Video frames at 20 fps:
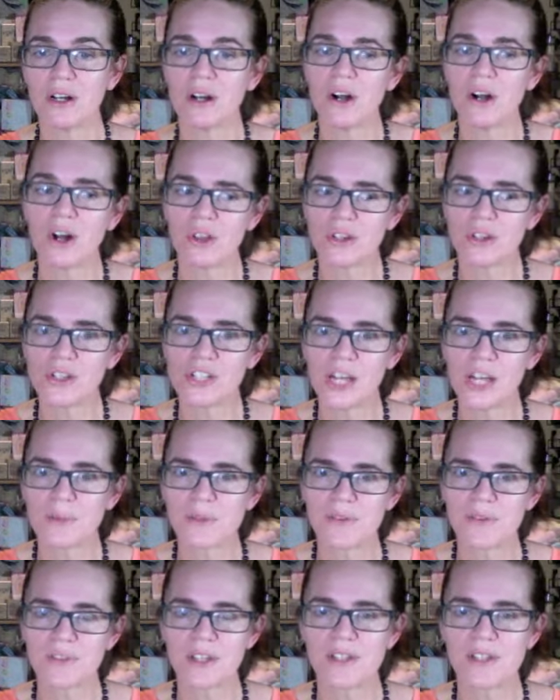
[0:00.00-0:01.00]
other types
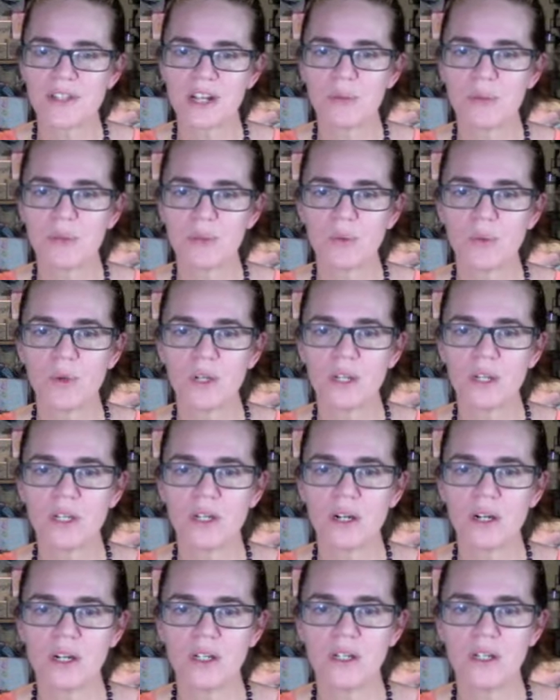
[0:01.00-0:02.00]
of things that I've been working
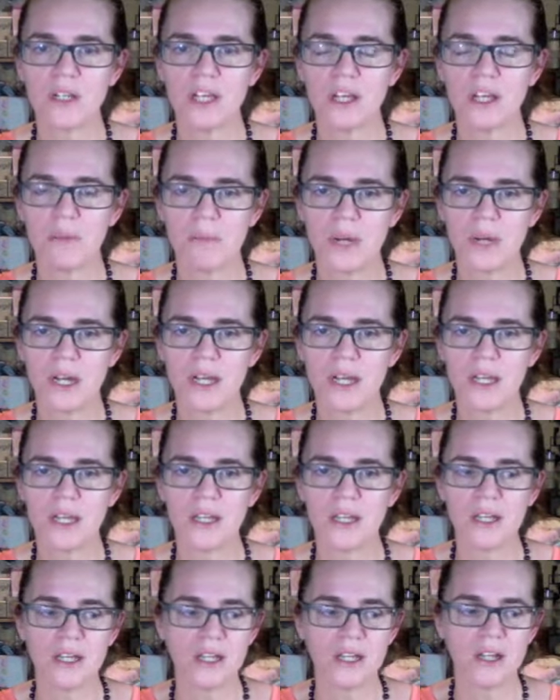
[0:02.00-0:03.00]
on in my
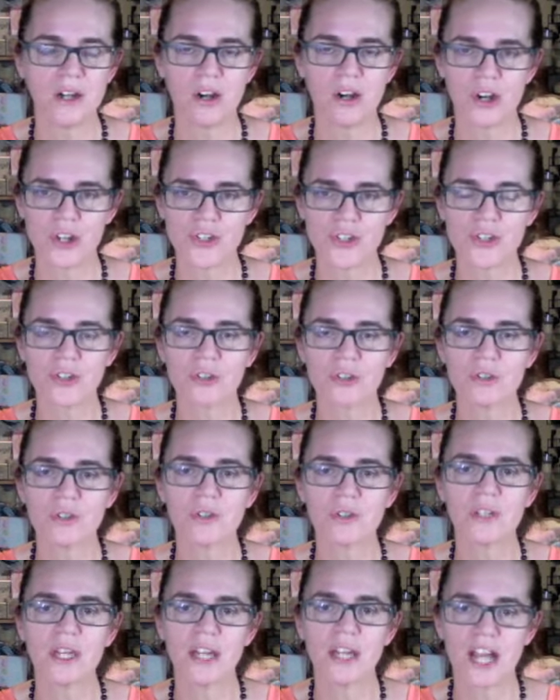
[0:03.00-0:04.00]
art journal
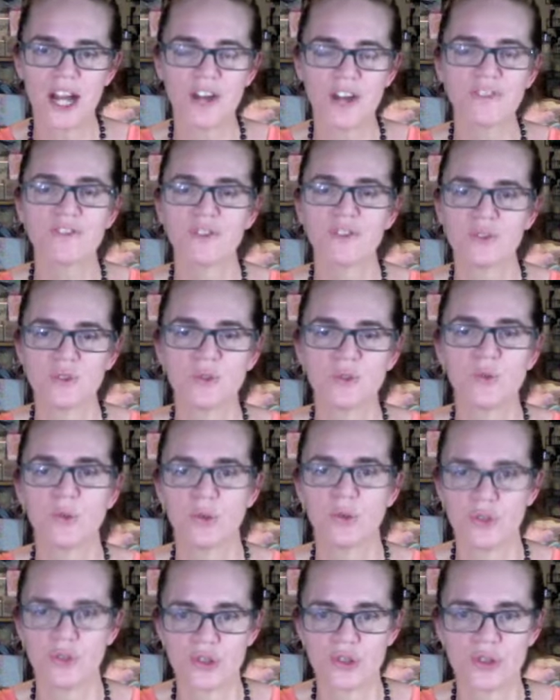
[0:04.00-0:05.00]
that have to do
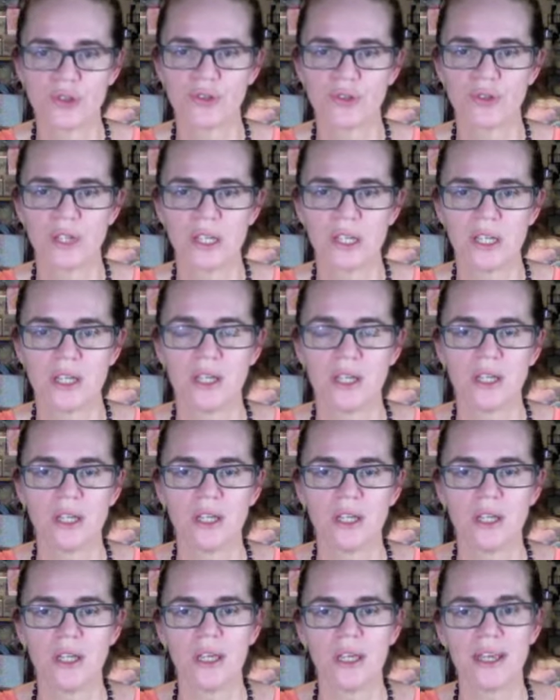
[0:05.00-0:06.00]
with journaling,
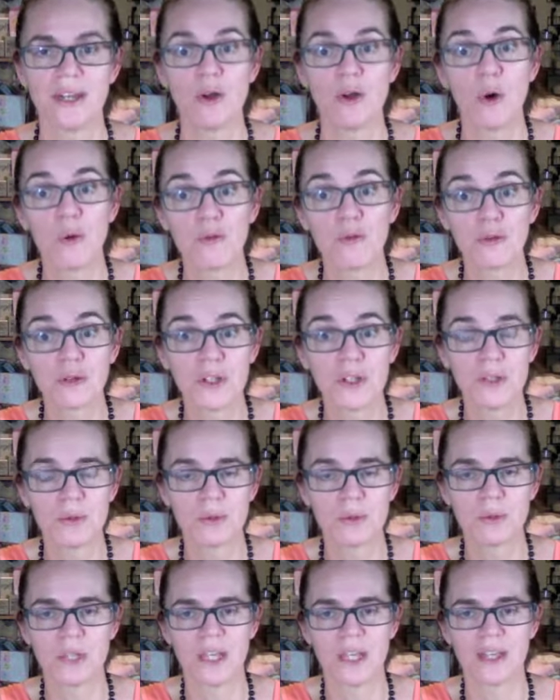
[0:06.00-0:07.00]
and hopefully you
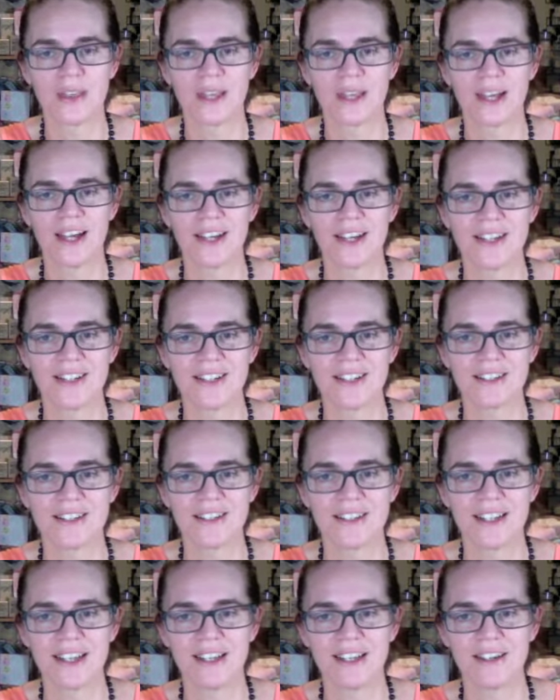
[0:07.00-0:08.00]
like that.
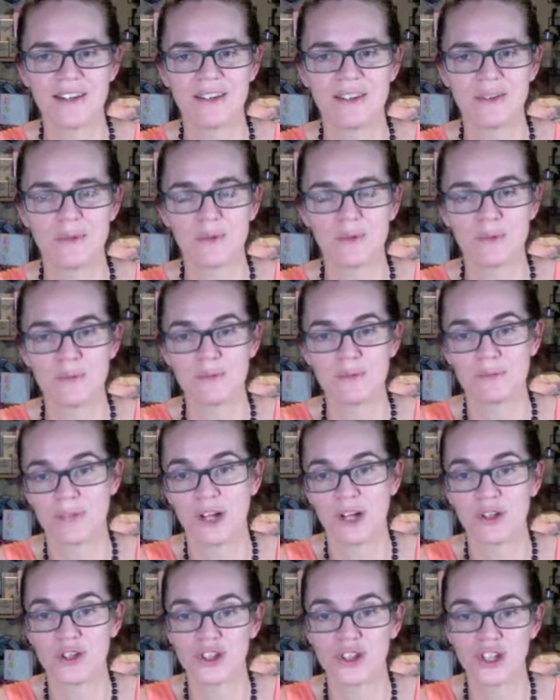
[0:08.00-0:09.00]
And
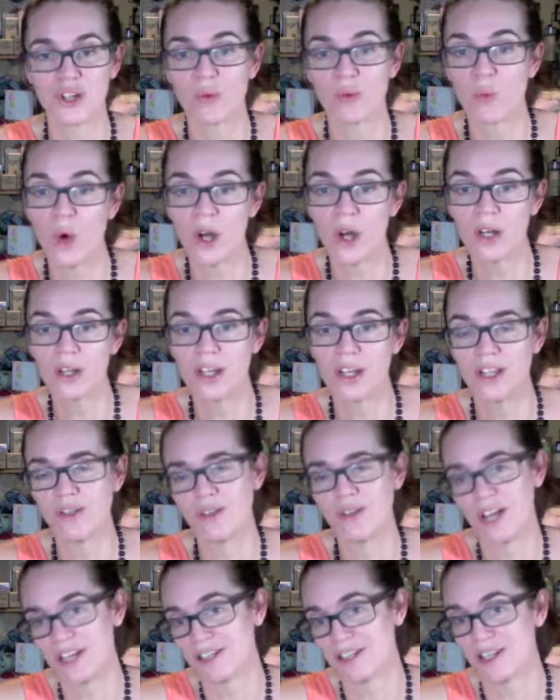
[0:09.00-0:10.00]
I'll share one, and
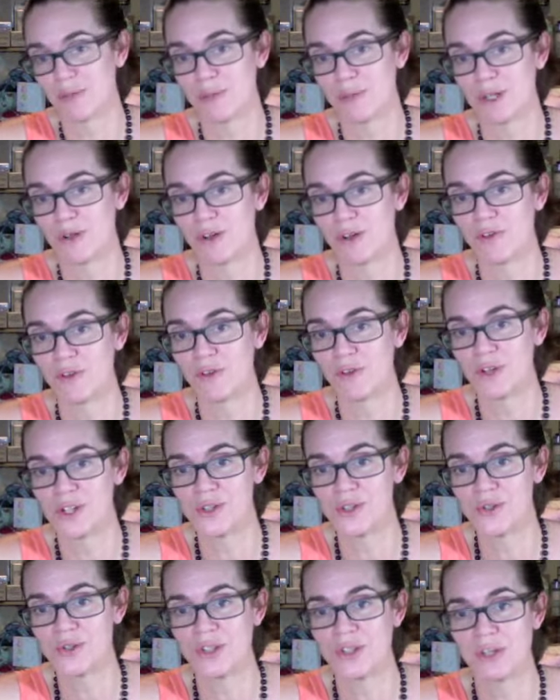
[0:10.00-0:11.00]
you guys let me know if you're
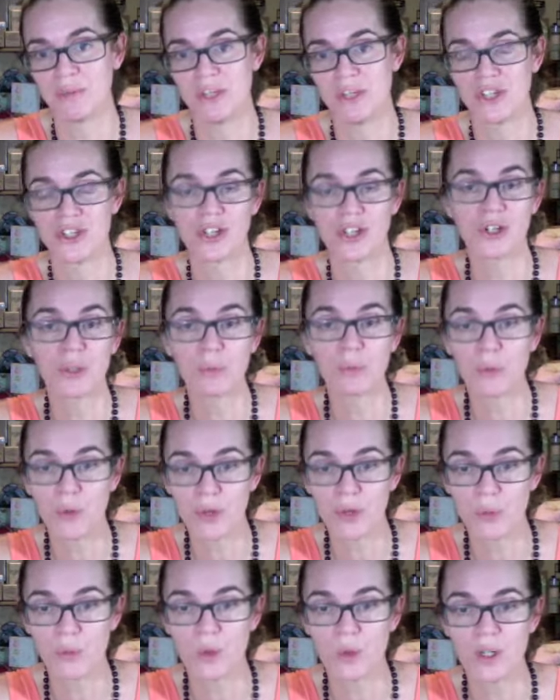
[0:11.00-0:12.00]
interested in me sharing more
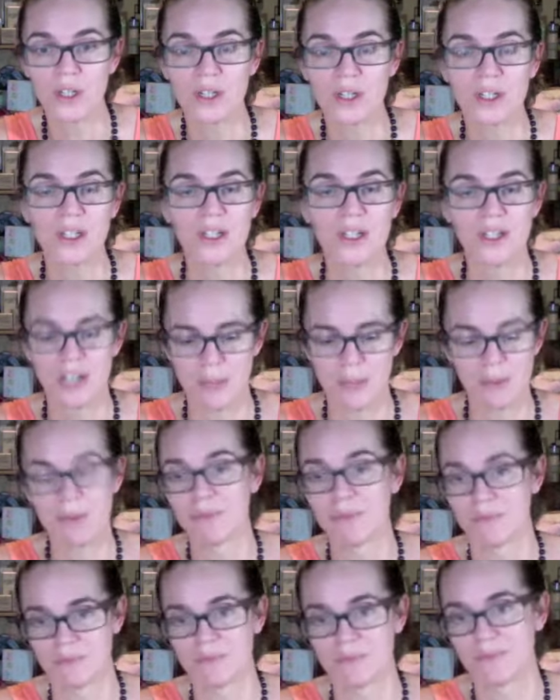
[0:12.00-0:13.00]
than one. I mean,
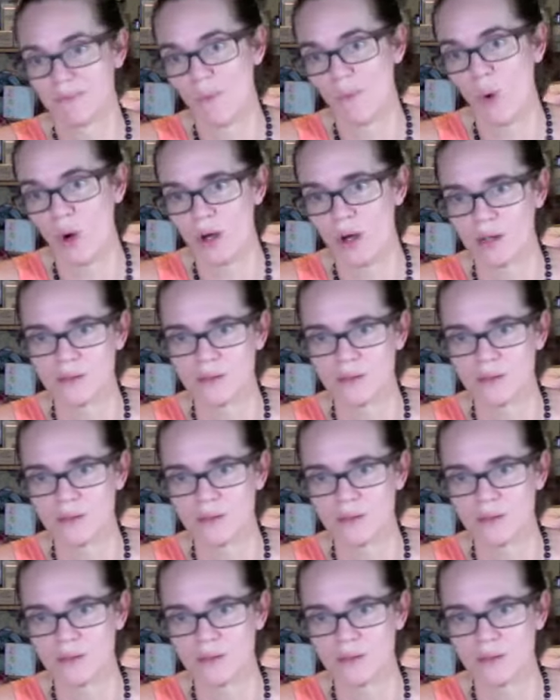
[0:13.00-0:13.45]
more.